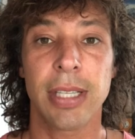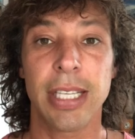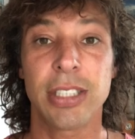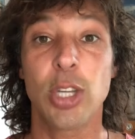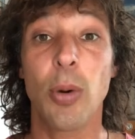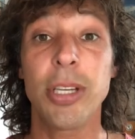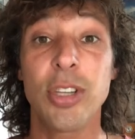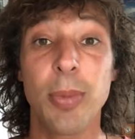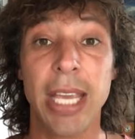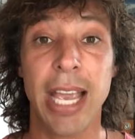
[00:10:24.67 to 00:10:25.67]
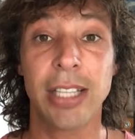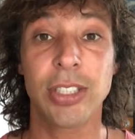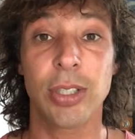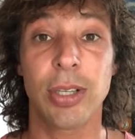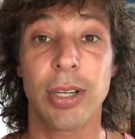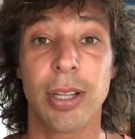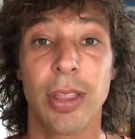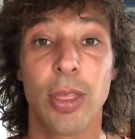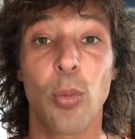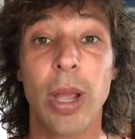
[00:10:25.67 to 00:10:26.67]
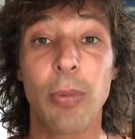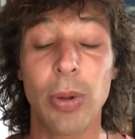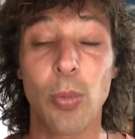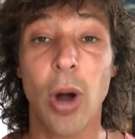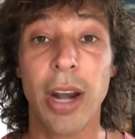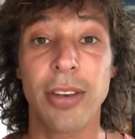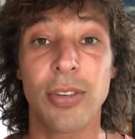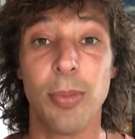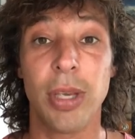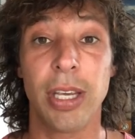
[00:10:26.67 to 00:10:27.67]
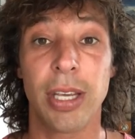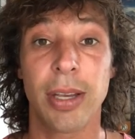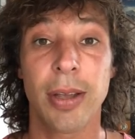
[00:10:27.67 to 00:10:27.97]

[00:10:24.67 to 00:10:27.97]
is going to be answered the way we want it to be.